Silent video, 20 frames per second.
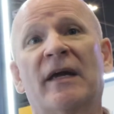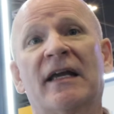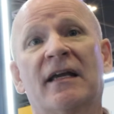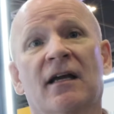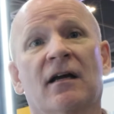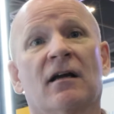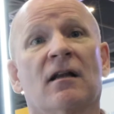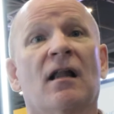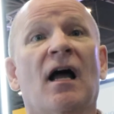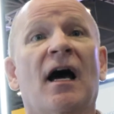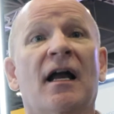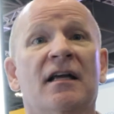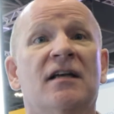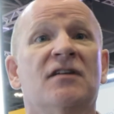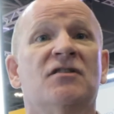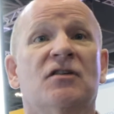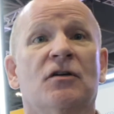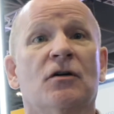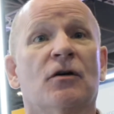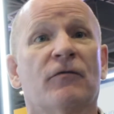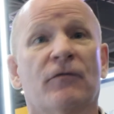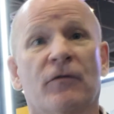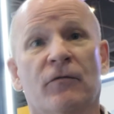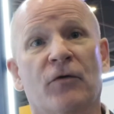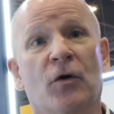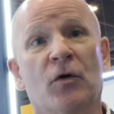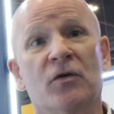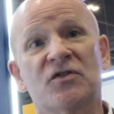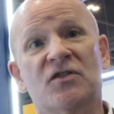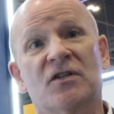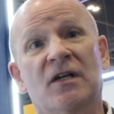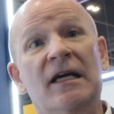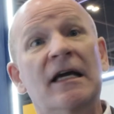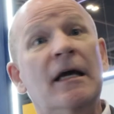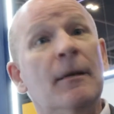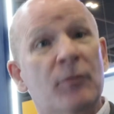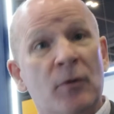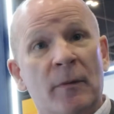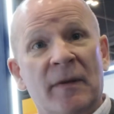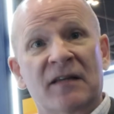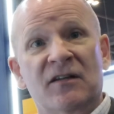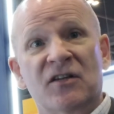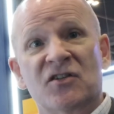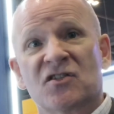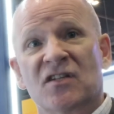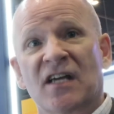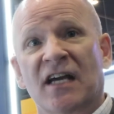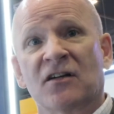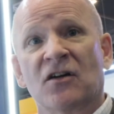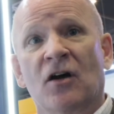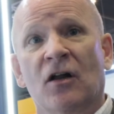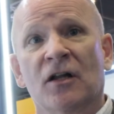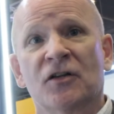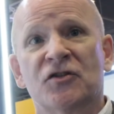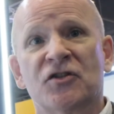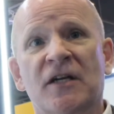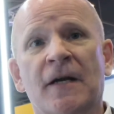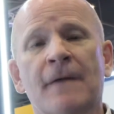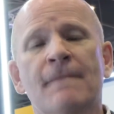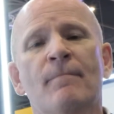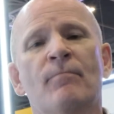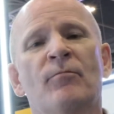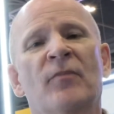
making it a lot easier for folks to implement this technology,